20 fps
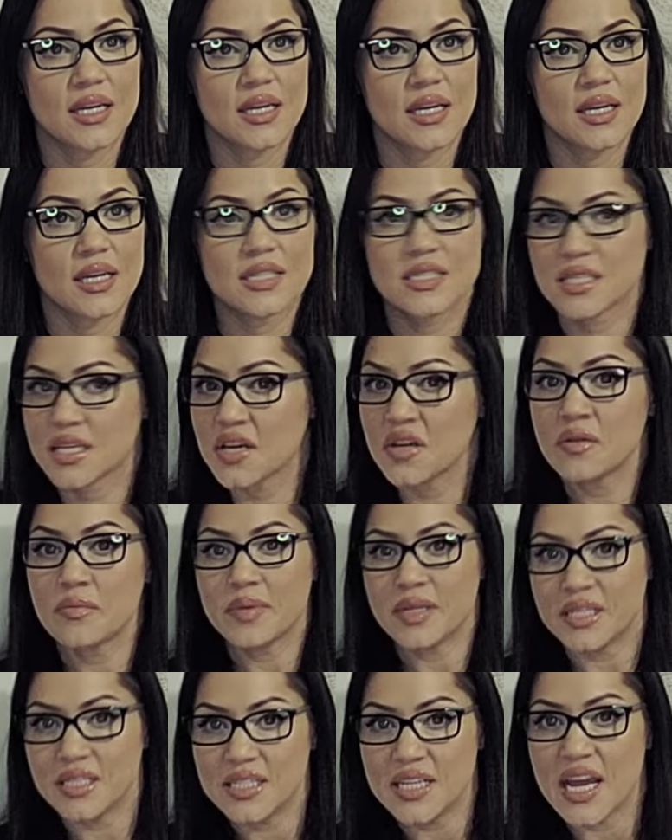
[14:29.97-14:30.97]
it's gonna
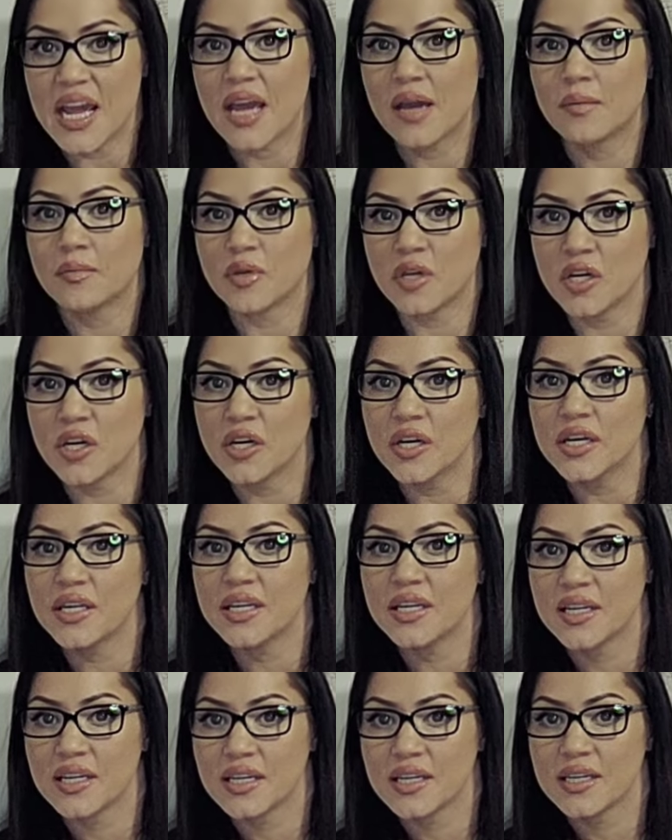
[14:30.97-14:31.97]
be damn good
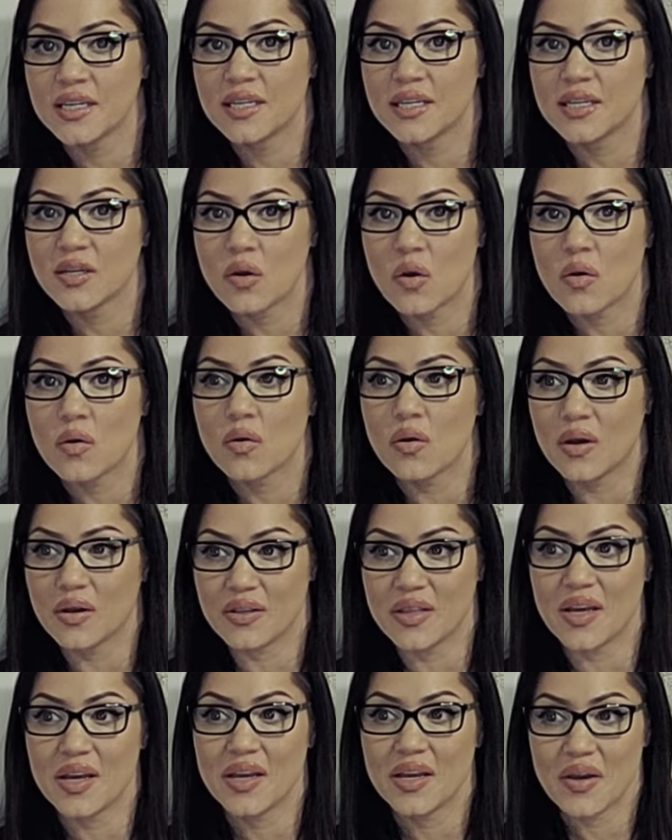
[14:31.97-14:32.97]

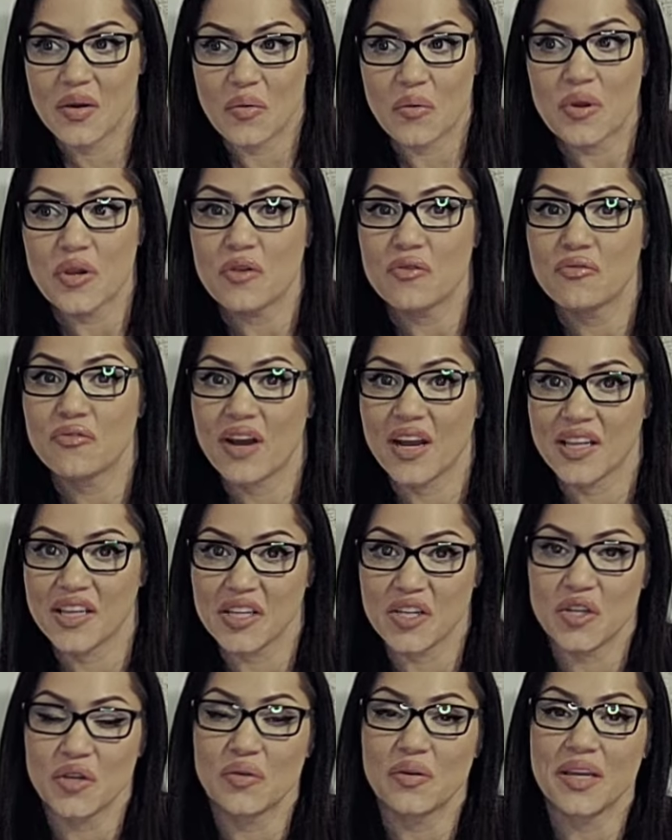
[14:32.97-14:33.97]
when you finally
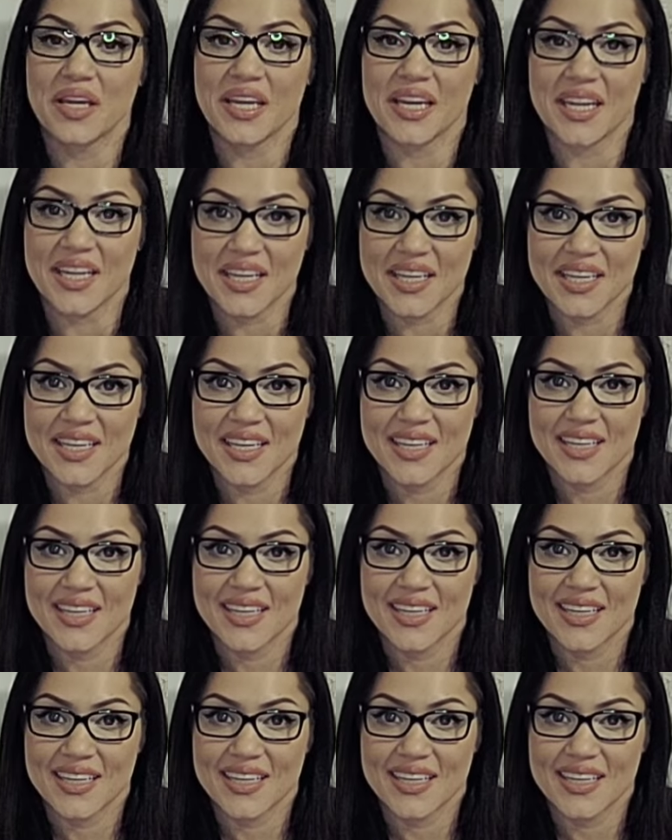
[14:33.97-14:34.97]
do get it.
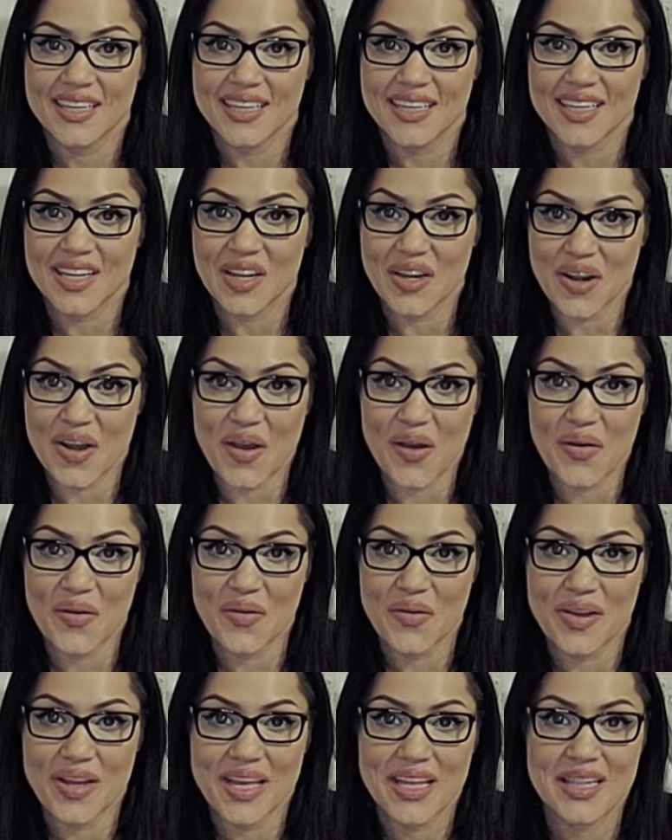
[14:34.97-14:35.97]
You know?
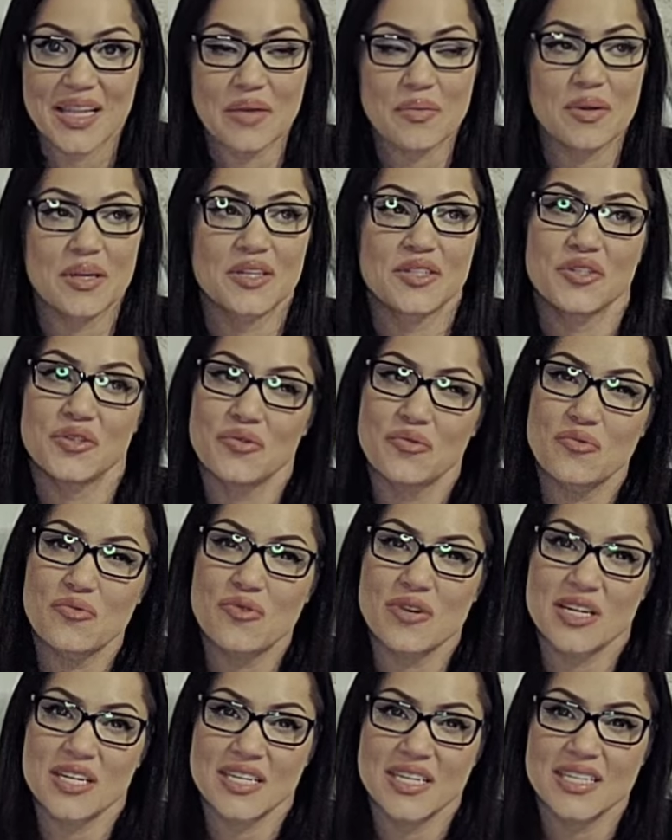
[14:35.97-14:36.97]
Like, because you
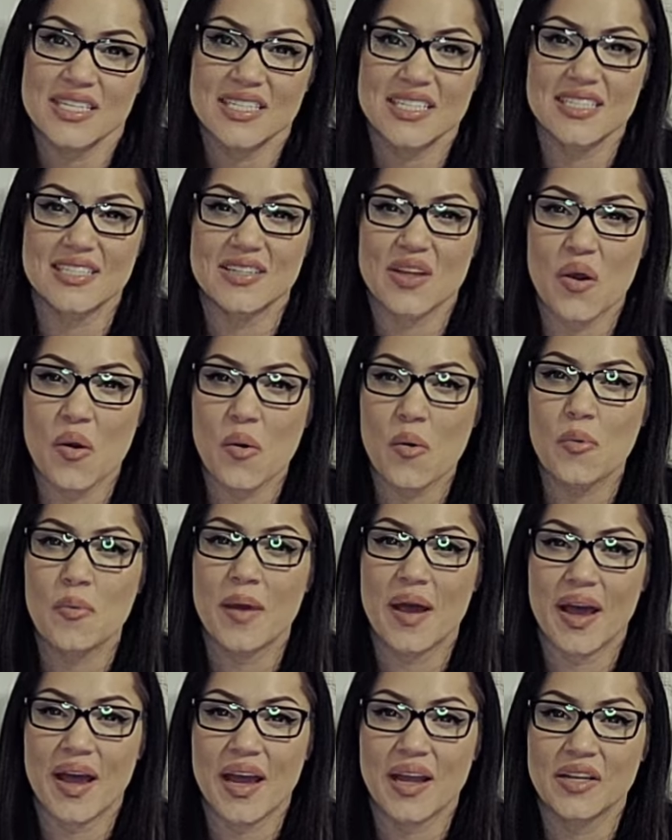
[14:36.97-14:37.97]
wanted it so
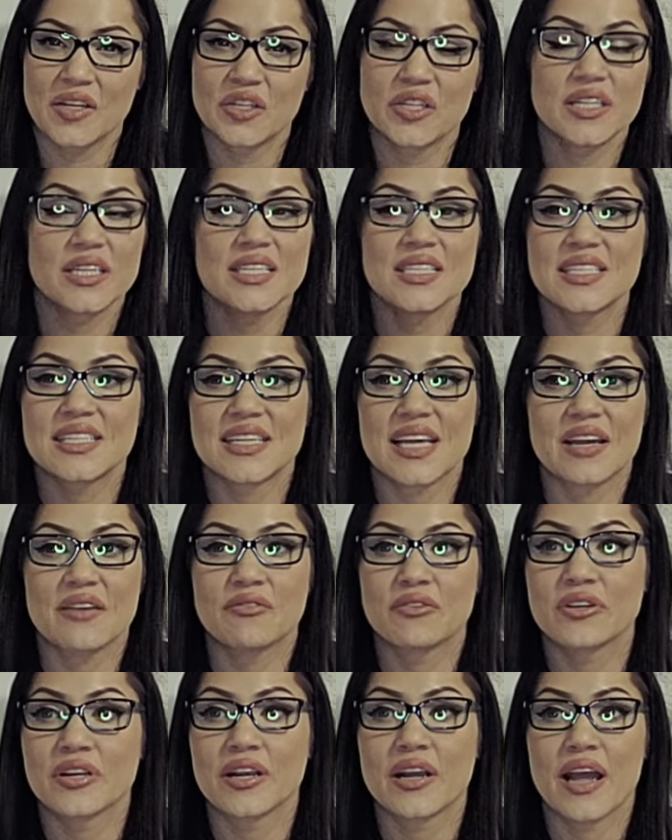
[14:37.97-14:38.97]
bad, you're gonna
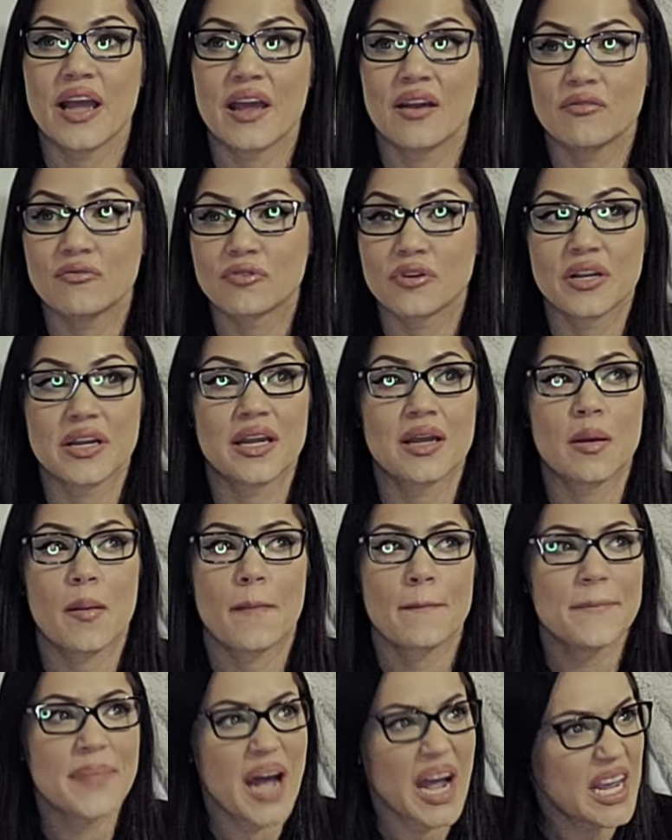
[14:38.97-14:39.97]
savor every
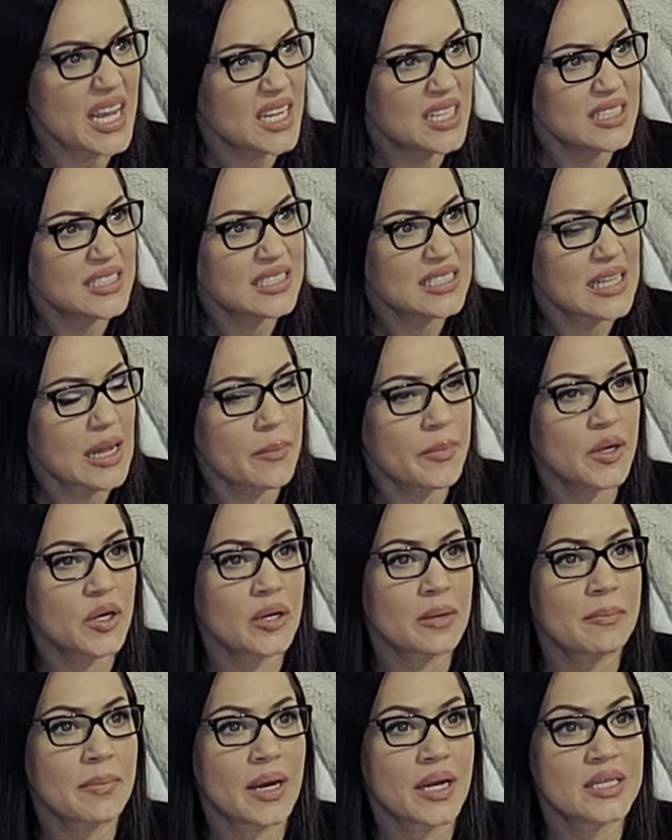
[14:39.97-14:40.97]
bite. I'm hearing
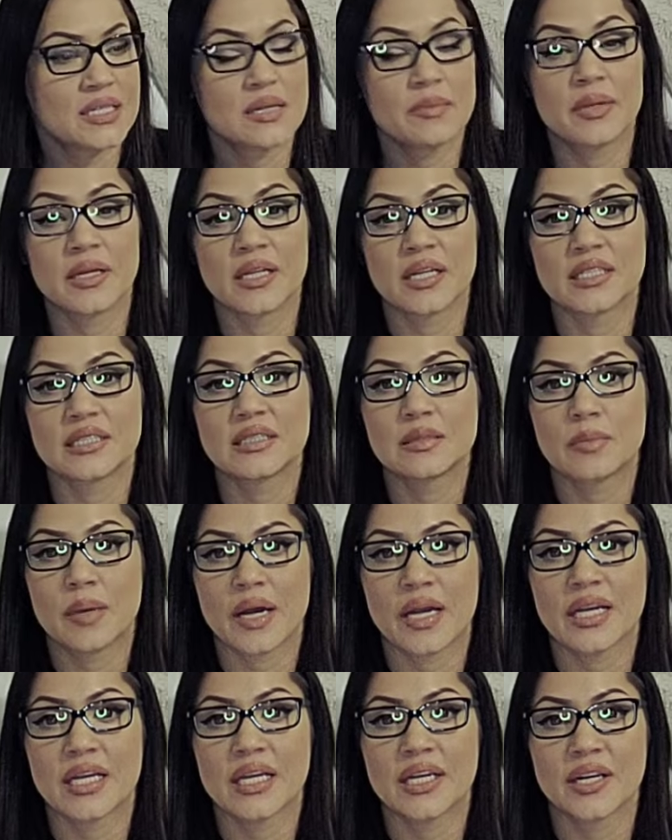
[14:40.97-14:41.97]
bite. Somebody likes to
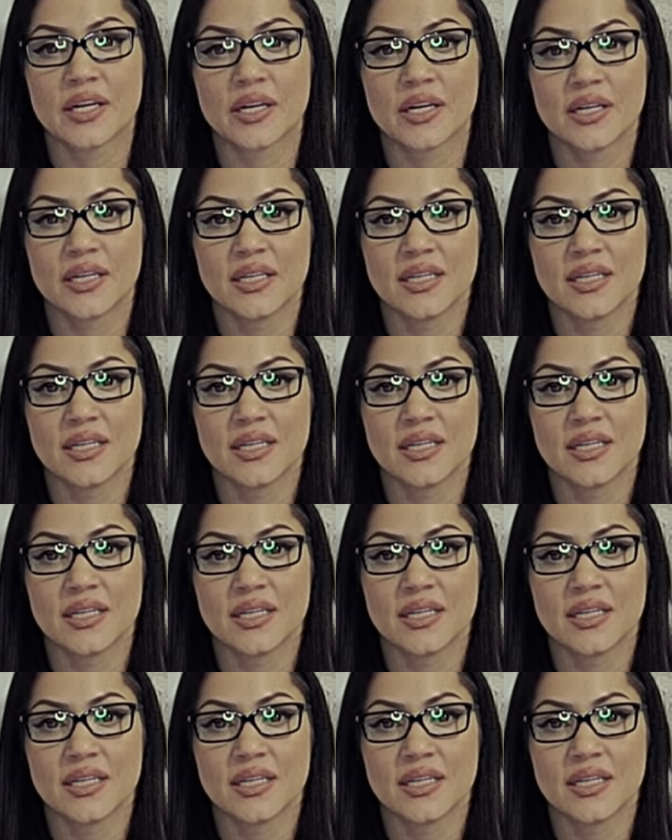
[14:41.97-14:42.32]
bite here.